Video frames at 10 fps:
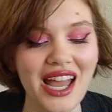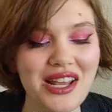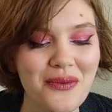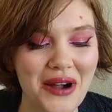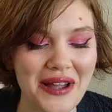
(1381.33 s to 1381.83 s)
But
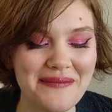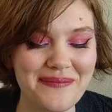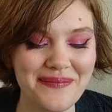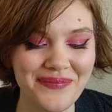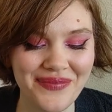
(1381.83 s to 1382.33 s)

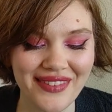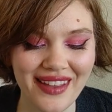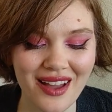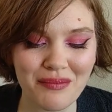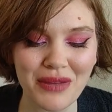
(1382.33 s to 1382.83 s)
anyway,
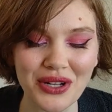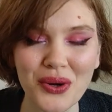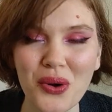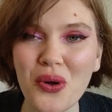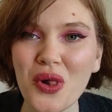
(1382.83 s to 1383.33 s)

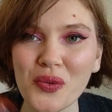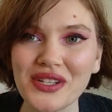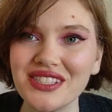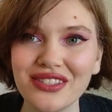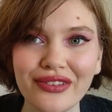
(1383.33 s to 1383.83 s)
my
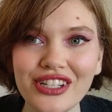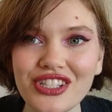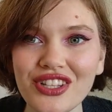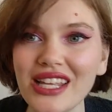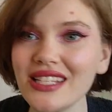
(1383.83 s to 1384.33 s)
goal was to
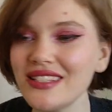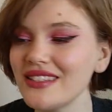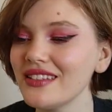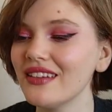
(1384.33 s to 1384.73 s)
finish this.